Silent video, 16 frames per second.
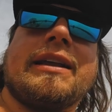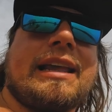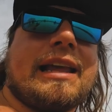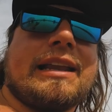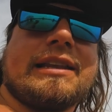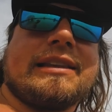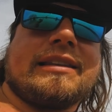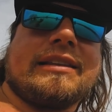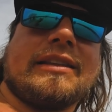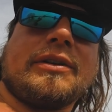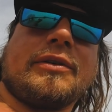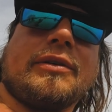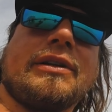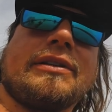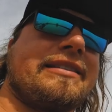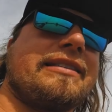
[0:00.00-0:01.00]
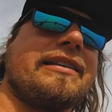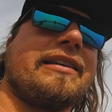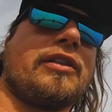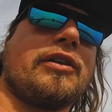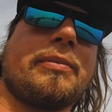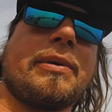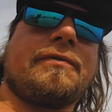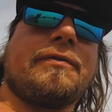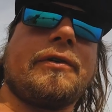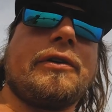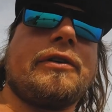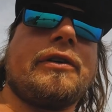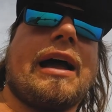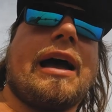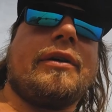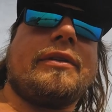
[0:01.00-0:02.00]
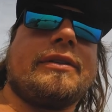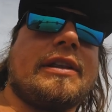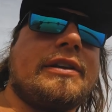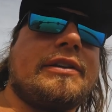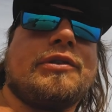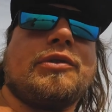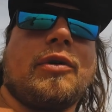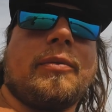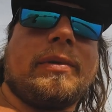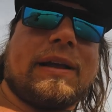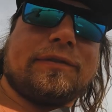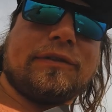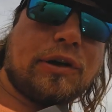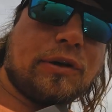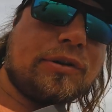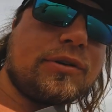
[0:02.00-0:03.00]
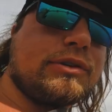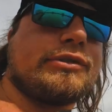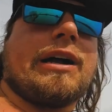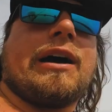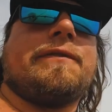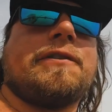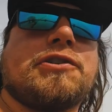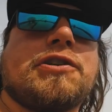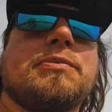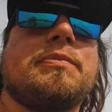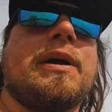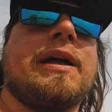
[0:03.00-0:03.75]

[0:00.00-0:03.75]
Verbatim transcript: Again, it's a little, it's a little bit further out than you normally have to go to go trout fishing.